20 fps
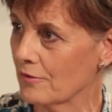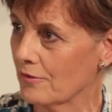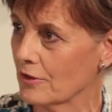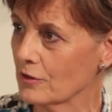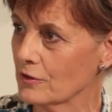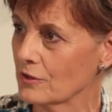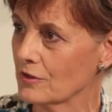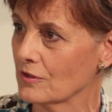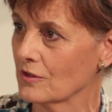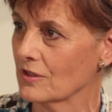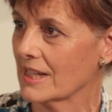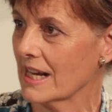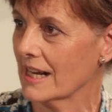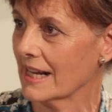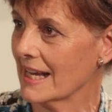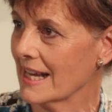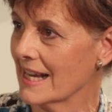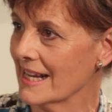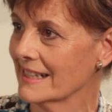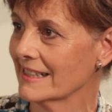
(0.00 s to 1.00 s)
verses
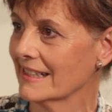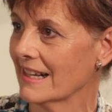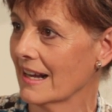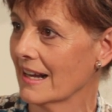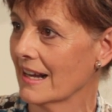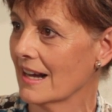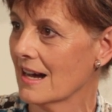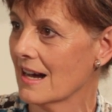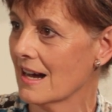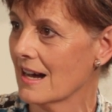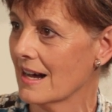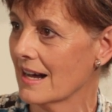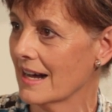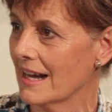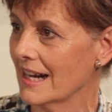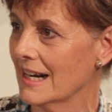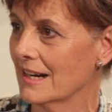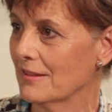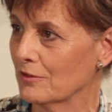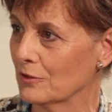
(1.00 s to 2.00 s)
like Isaiah
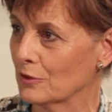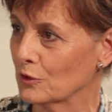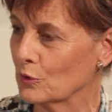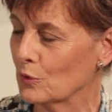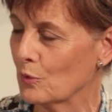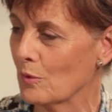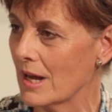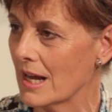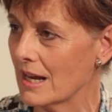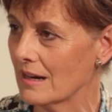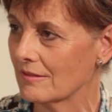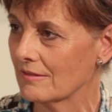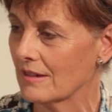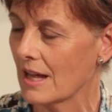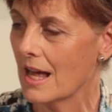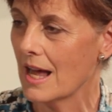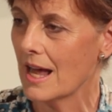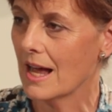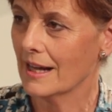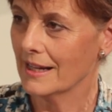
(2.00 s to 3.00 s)
11:12
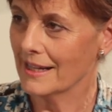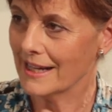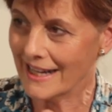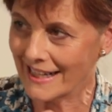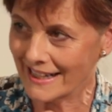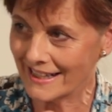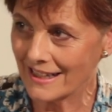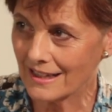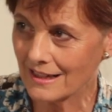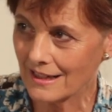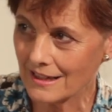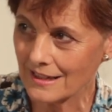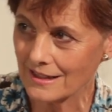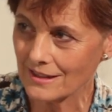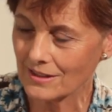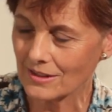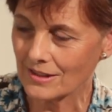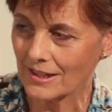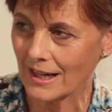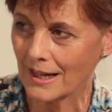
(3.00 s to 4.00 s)
in
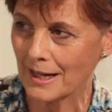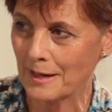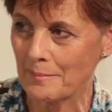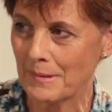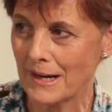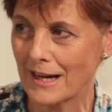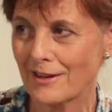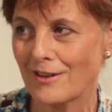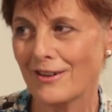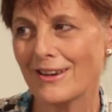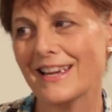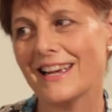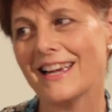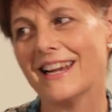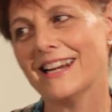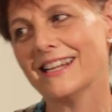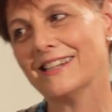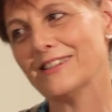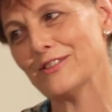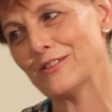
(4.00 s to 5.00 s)
English, and I'm like, okay,
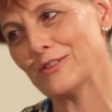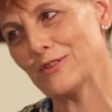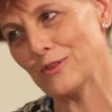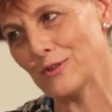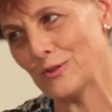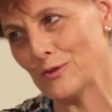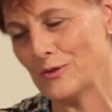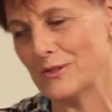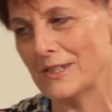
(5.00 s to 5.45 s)
let us go to